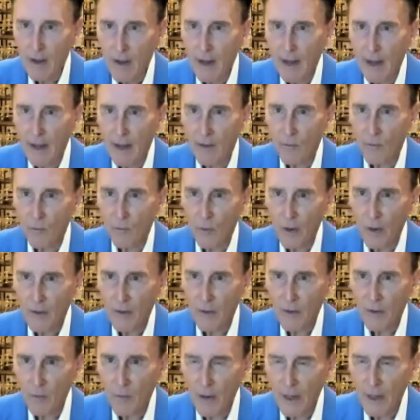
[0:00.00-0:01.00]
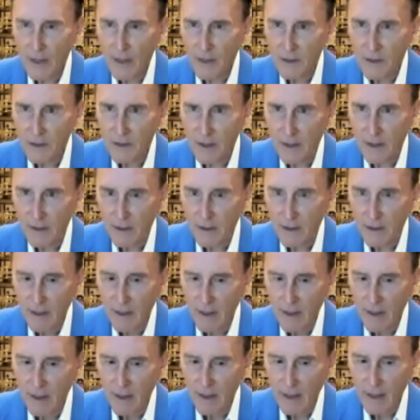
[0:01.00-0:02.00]
And one of the ways that
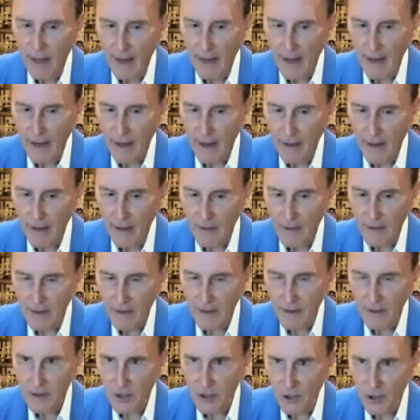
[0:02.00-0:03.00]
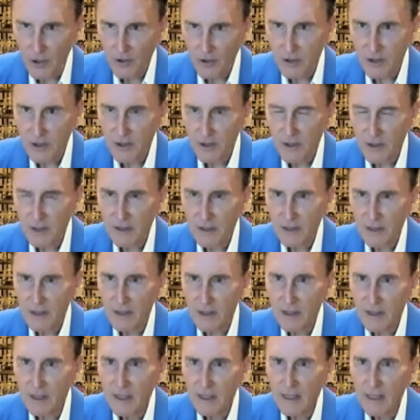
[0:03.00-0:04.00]
this hurts us is
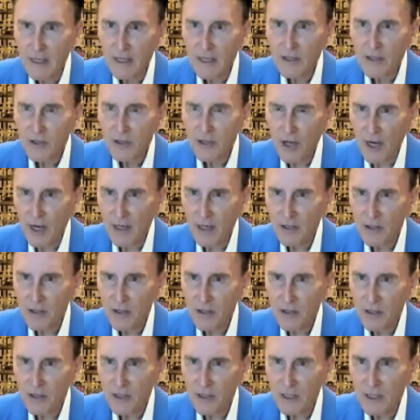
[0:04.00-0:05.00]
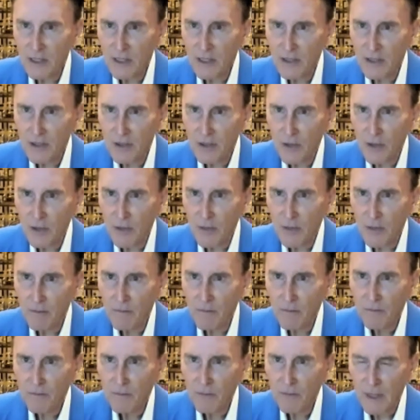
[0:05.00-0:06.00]
it changes the
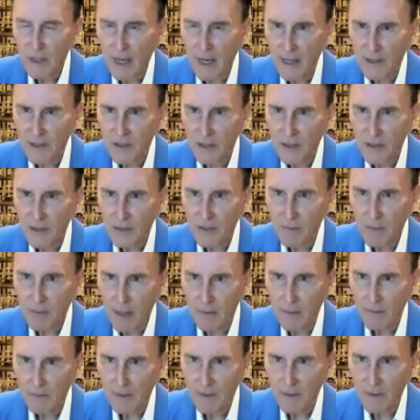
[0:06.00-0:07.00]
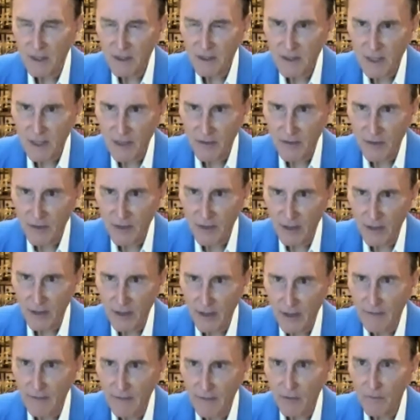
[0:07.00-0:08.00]
sodium-potassium pump at the cellular
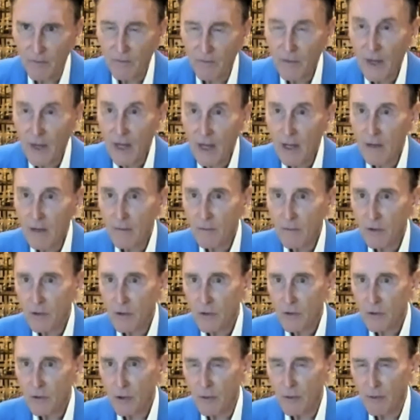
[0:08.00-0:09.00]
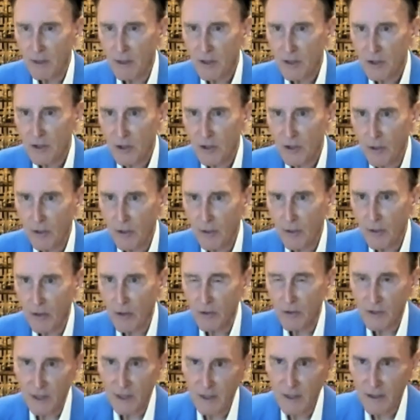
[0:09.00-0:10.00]
level. Too much sodium
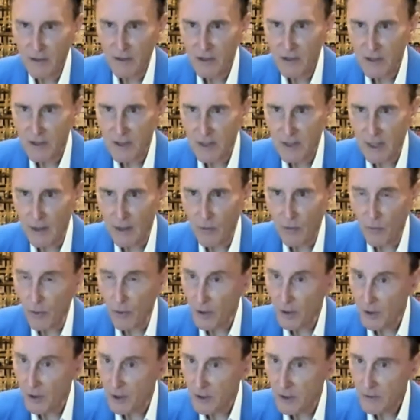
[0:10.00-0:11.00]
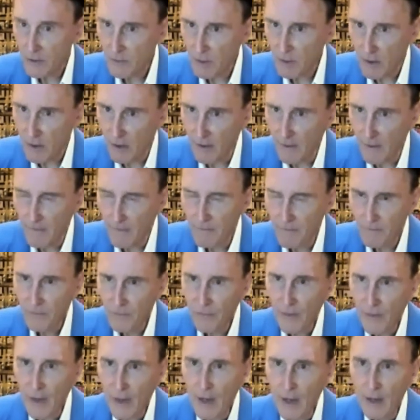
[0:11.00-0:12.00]
goes into the cell where it doesn't belong.
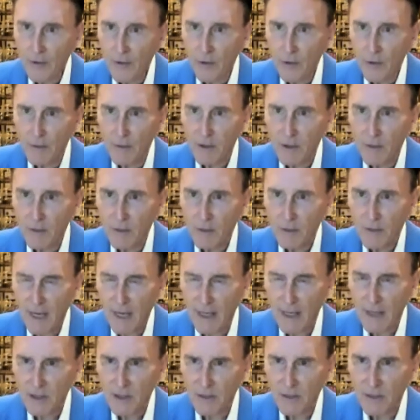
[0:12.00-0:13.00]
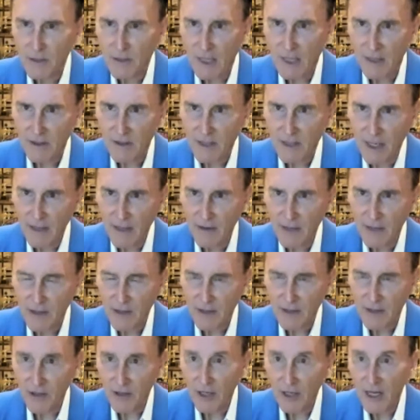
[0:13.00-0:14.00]
Too much potassium is outside the
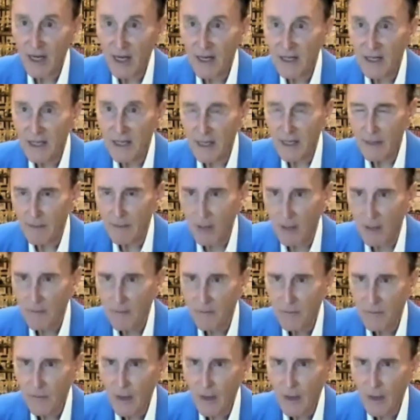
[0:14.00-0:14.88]
cell. You get edema.